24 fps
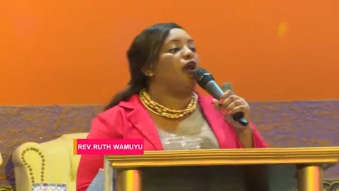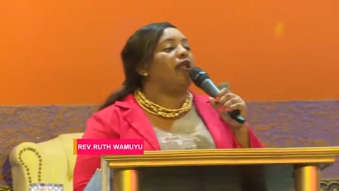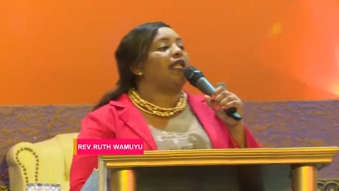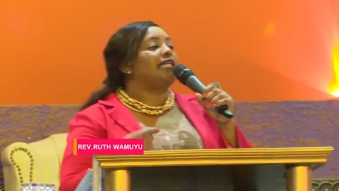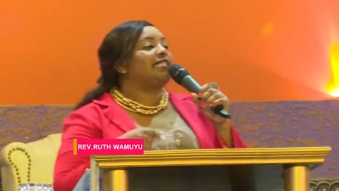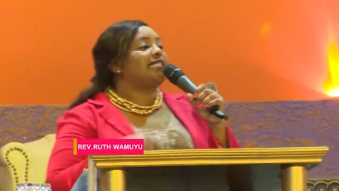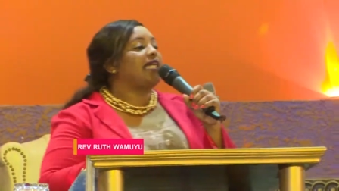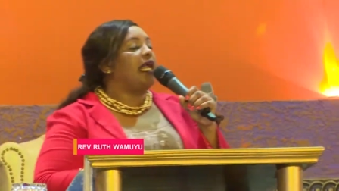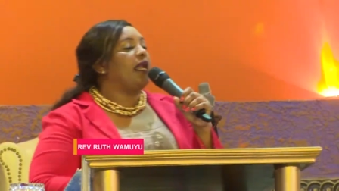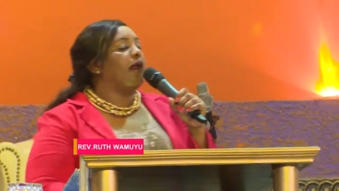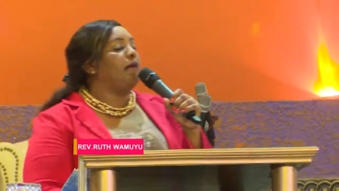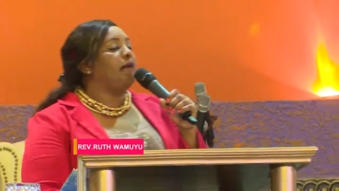
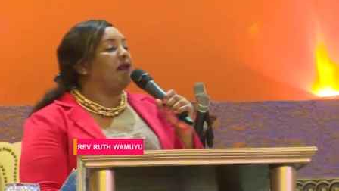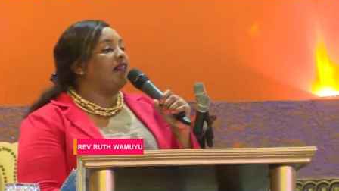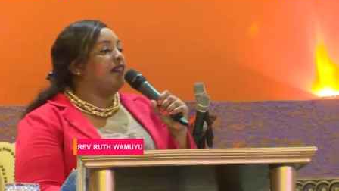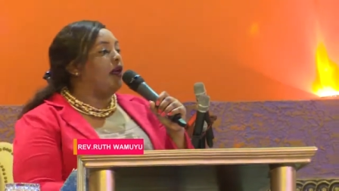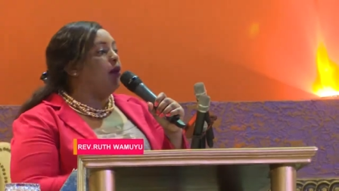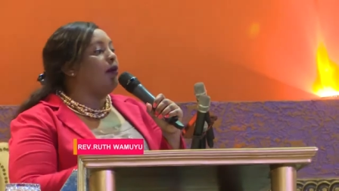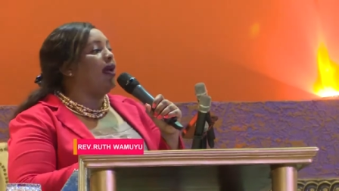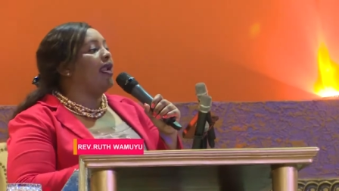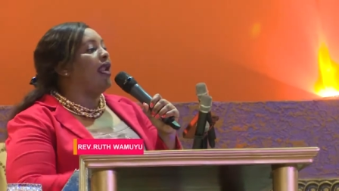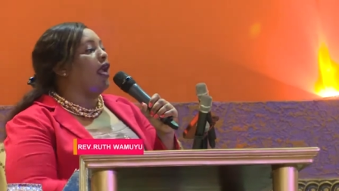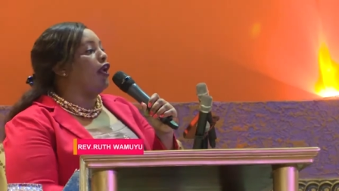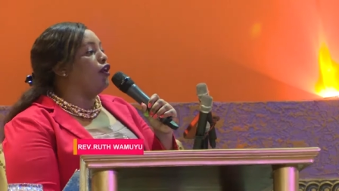necessarily be the
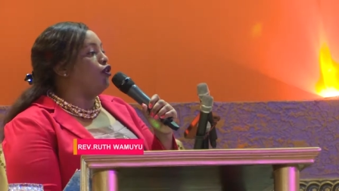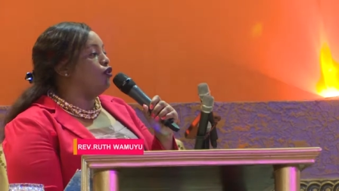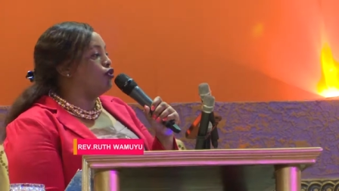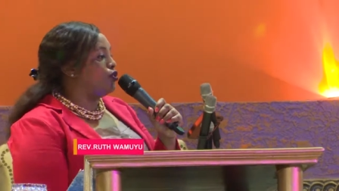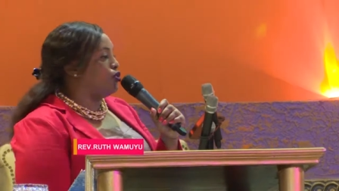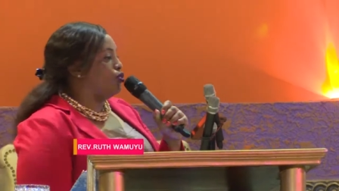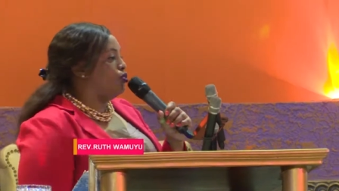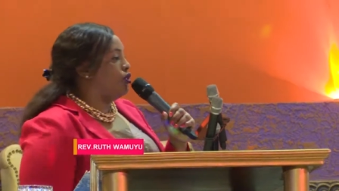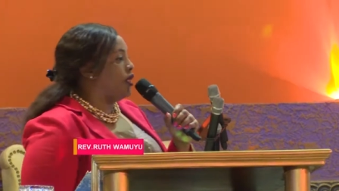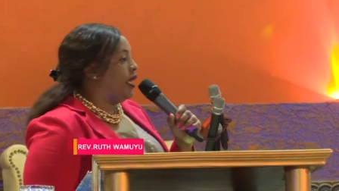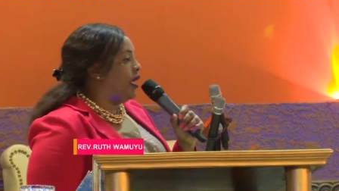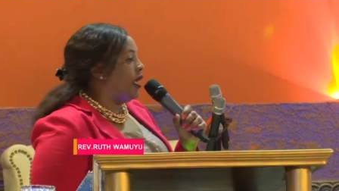one I use
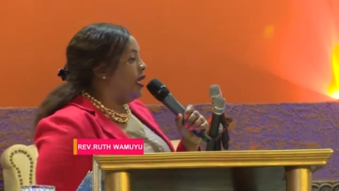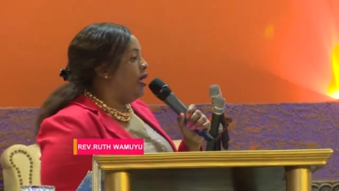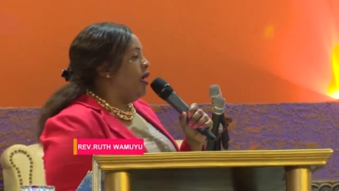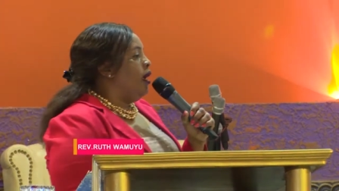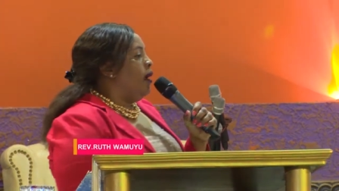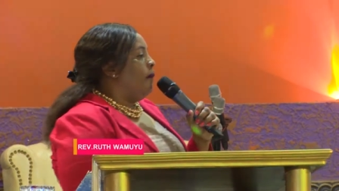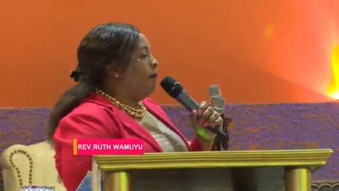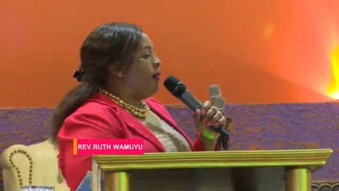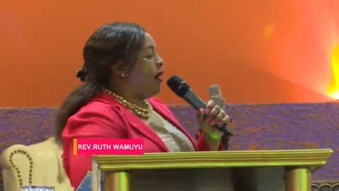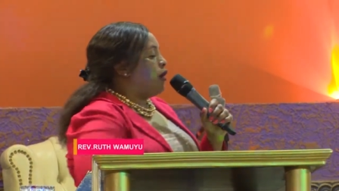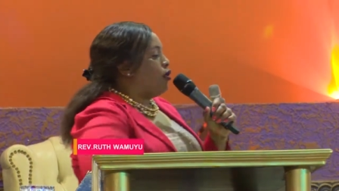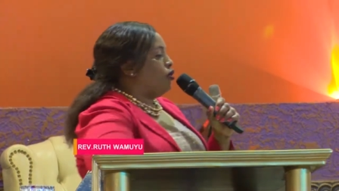today,
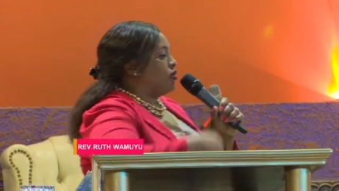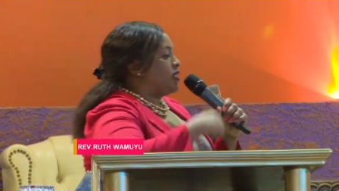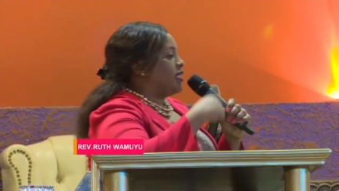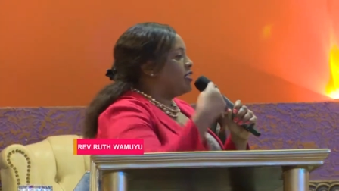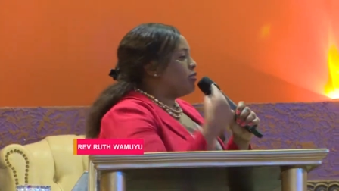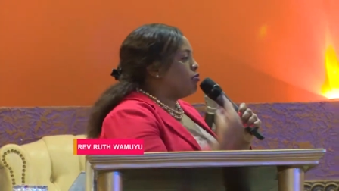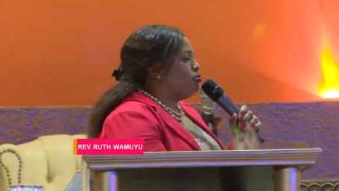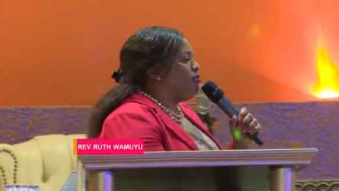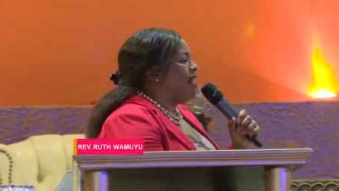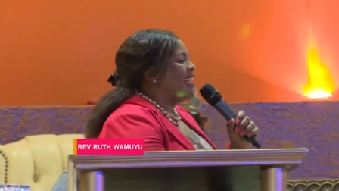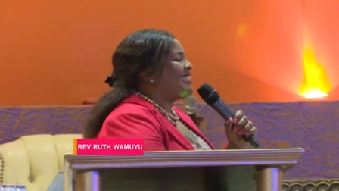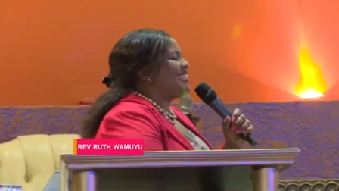because
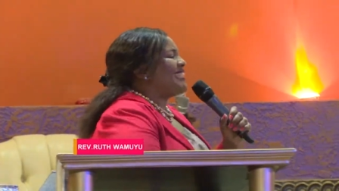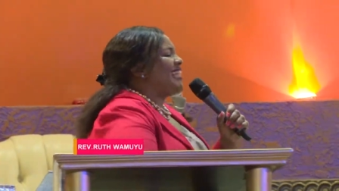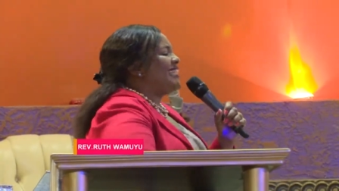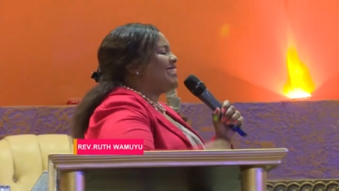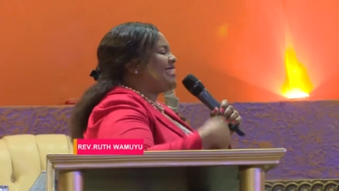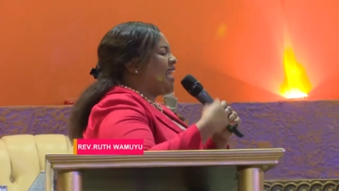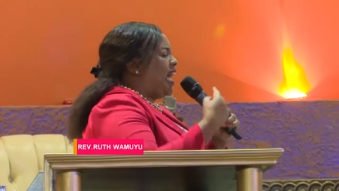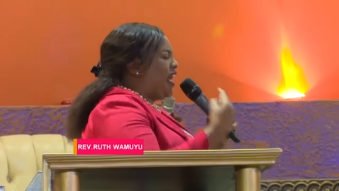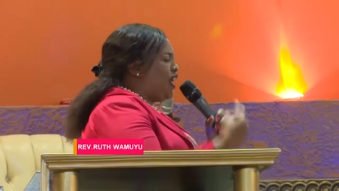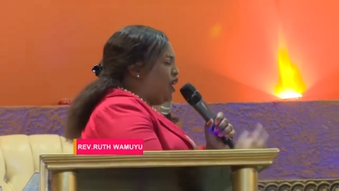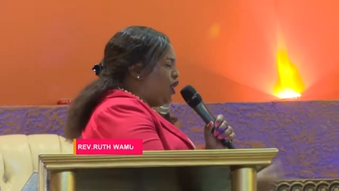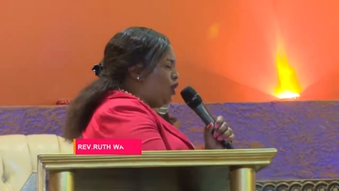its masses
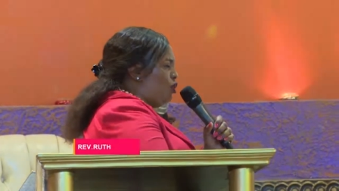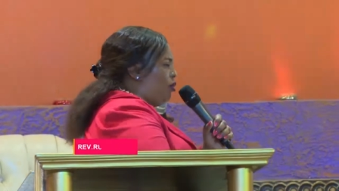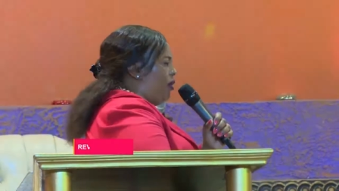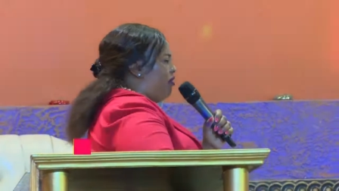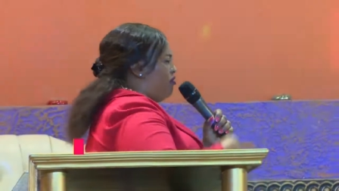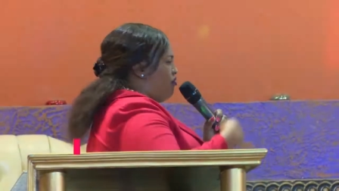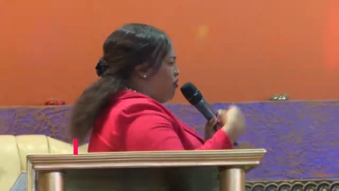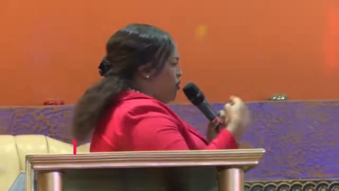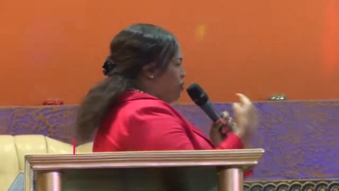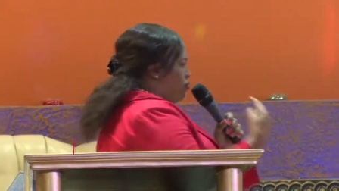are new every